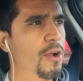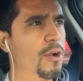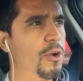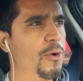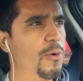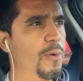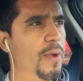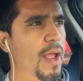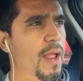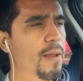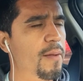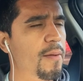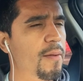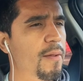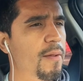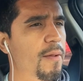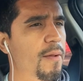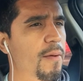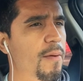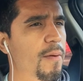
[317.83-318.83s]
create
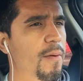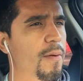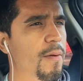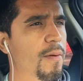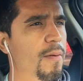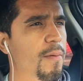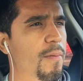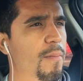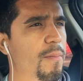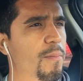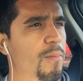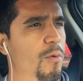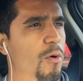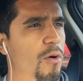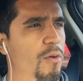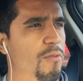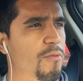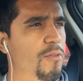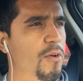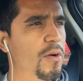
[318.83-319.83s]

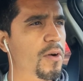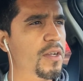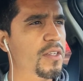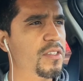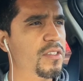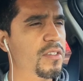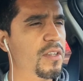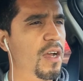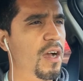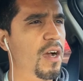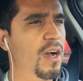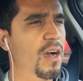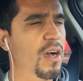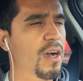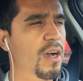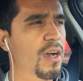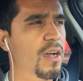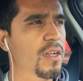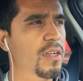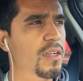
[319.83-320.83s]
more focus
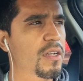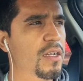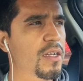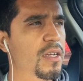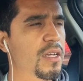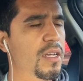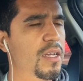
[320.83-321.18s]
on